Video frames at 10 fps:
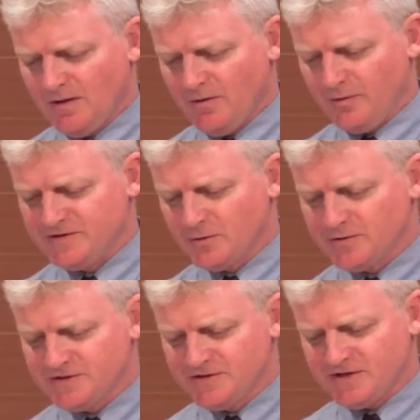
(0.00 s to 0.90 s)
The
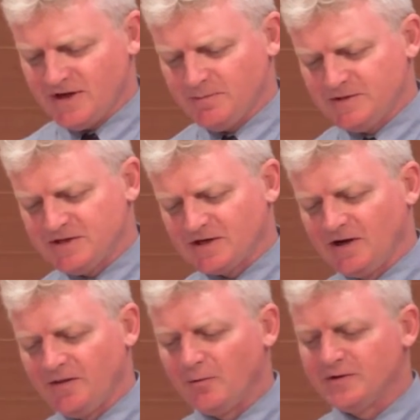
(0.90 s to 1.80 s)
resources, and
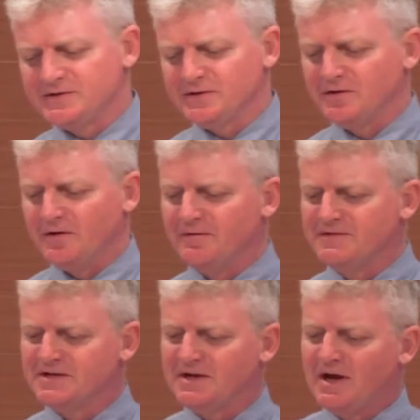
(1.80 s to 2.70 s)
particularly the
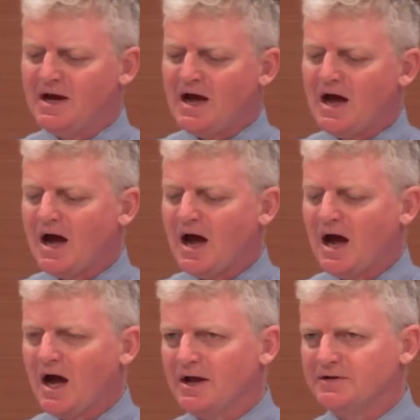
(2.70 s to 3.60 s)
reserves,
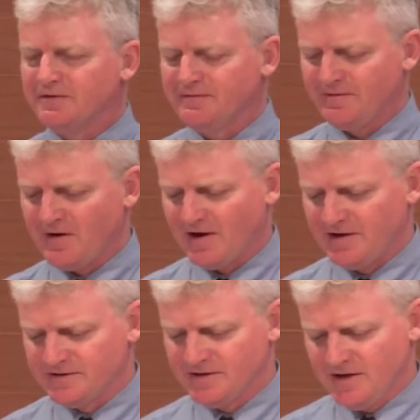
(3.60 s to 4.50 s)
are
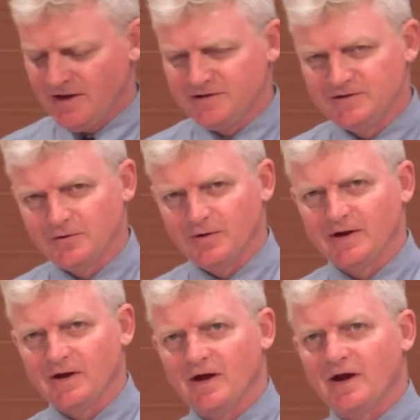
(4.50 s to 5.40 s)
defined
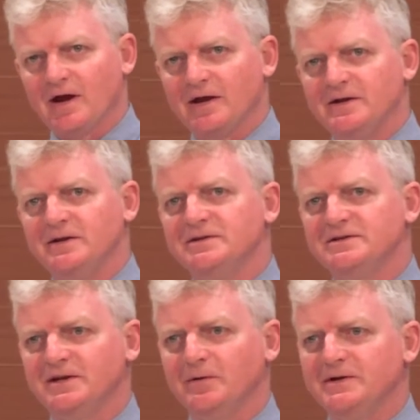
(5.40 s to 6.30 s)
during a
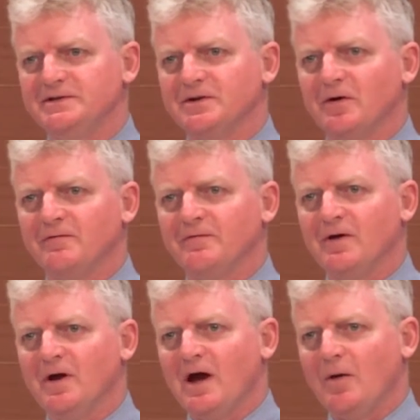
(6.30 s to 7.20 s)
series of
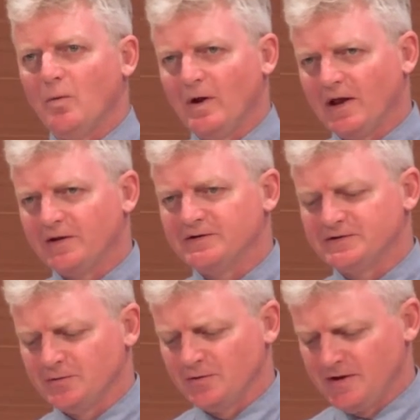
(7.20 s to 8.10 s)
well
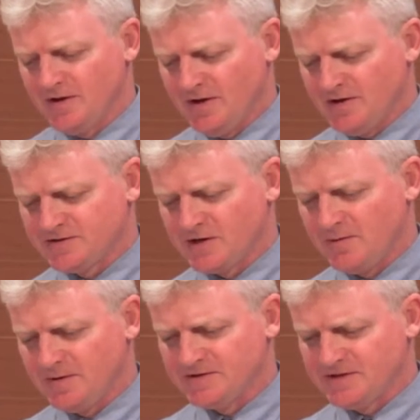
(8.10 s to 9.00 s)
understood
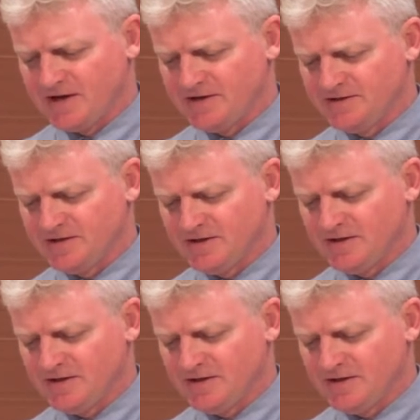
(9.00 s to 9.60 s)
scoping studies,